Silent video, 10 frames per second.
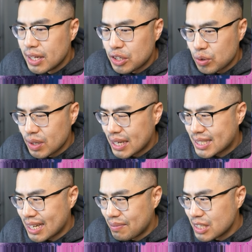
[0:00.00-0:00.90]
two or less
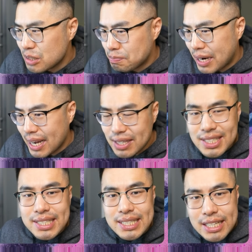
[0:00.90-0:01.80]
summons, but I could
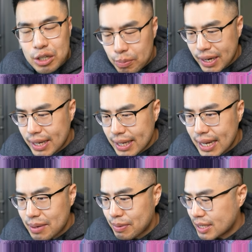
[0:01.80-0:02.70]
see you bringing it
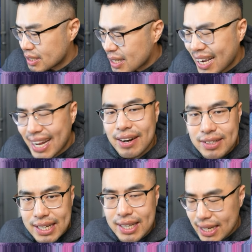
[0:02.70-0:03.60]
in because it's not
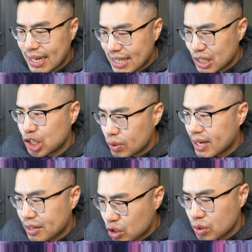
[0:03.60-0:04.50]
guaranteed they can actually do it
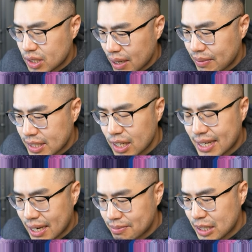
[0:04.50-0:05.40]
under two summons. A lot of
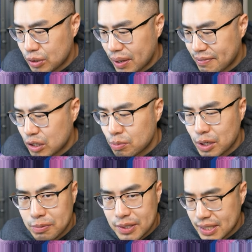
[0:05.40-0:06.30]
times they do have to do
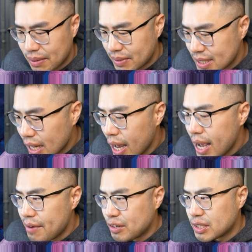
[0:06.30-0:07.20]
multiple summons.
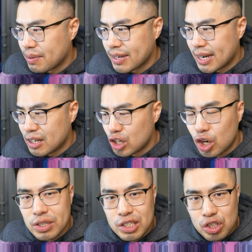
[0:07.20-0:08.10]
If they're summoning out of
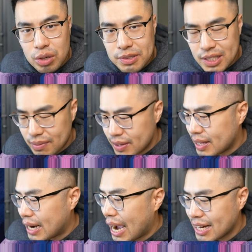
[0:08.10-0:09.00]
low as their normal summon,
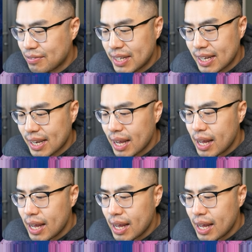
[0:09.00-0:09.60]
then activating